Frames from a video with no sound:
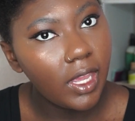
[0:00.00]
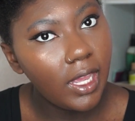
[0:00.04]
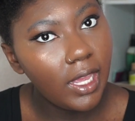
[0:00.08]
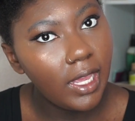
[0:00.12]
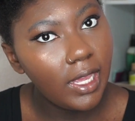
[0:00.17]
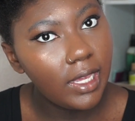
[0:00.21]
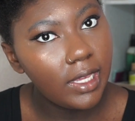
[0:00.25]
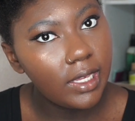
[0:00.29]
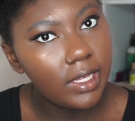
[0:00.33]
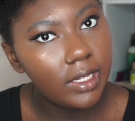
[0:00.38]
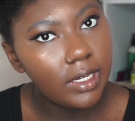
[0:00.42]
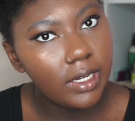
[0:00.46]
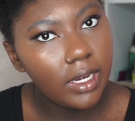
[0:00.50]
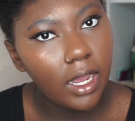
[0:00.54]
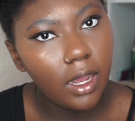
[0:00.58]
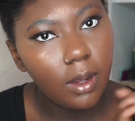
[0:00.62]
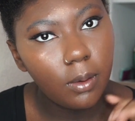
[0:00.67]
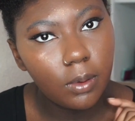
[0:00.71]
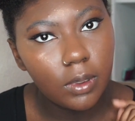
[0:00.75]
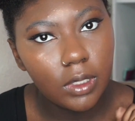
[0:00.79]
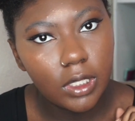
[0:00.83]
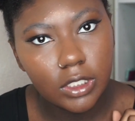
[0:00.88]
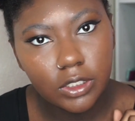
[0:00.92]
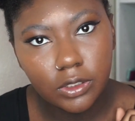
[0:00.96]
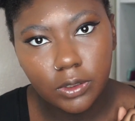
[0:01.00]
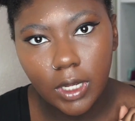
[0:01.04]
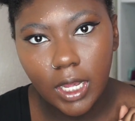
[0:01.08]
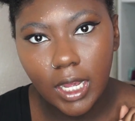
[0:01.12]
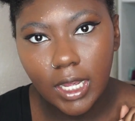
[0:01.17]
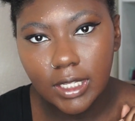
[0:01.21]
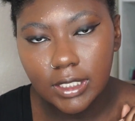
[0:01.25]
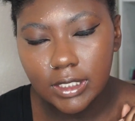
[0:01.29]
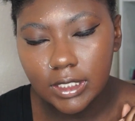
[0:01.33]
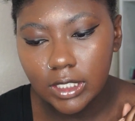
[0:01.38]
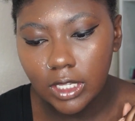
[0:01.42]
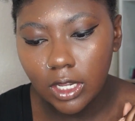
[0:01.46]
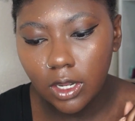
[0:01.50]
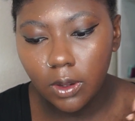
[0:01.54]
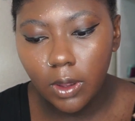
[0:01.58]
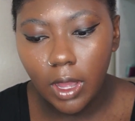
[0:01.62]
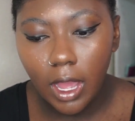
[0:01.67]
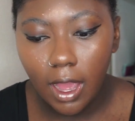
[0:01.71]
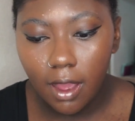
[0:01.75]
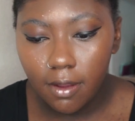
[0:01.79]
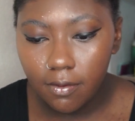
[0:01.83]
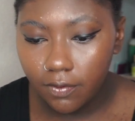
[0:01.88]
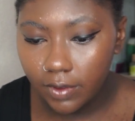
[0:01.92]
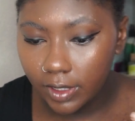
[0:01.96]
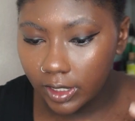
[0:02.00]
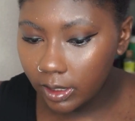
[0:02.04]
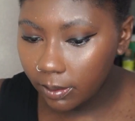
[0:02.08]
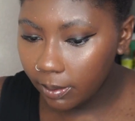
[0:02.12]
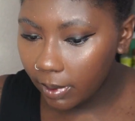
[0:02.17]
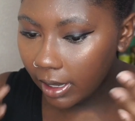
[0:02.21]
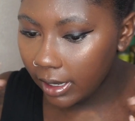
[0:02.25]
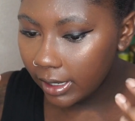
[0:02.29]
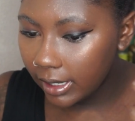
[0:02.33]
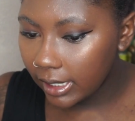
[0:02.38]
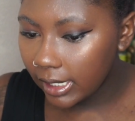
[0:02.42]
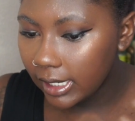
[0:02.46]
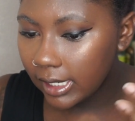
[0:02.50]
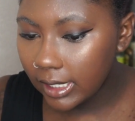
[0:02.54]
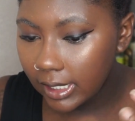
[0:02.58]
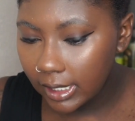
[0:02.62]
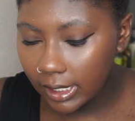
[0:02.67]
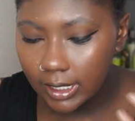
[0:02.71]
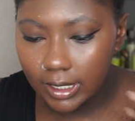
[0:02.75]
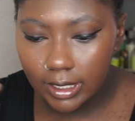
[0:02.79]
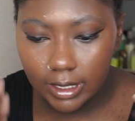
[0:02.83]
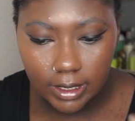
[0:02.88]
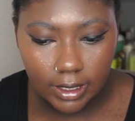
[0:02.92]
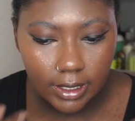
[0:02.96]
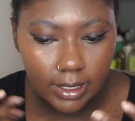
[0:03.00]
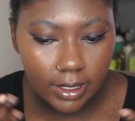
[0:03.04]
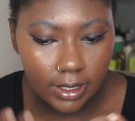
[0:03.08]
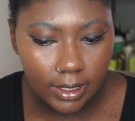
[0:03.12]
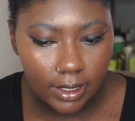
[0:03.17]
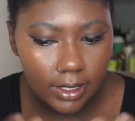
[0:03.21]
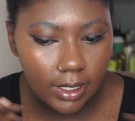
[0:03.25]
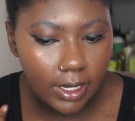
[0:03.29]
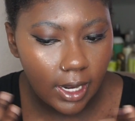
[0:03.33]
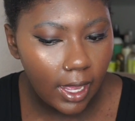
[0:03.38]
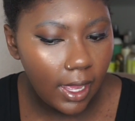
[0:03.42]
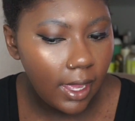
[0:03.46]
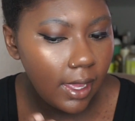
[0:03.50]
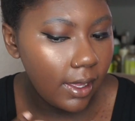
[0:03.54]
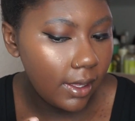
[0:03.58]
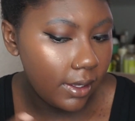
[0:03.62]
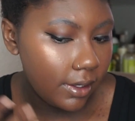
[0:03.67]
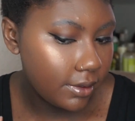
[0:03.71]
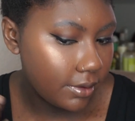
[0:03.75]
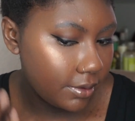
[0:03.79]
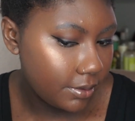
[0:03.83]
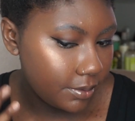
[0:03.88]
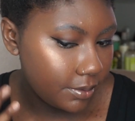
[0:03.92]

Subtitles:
And I will let you guys know how I feel about it at the end of the day.